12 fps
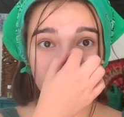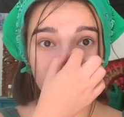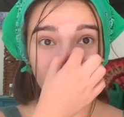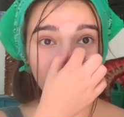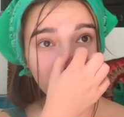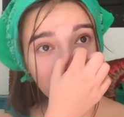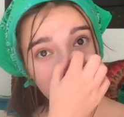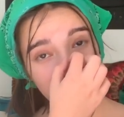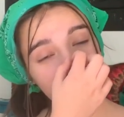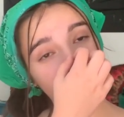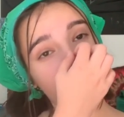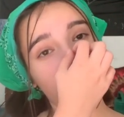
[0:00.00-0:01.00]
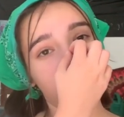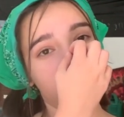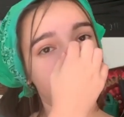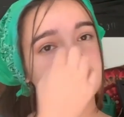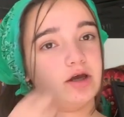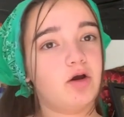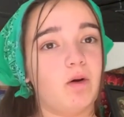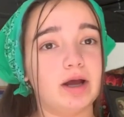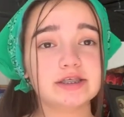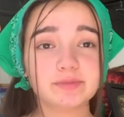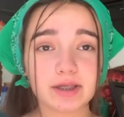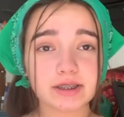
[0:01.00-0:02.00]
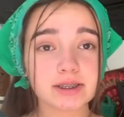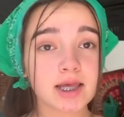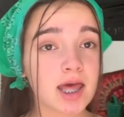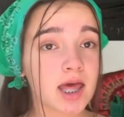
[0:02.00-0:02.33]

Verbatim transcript: We read in here and it's just like a quiet space.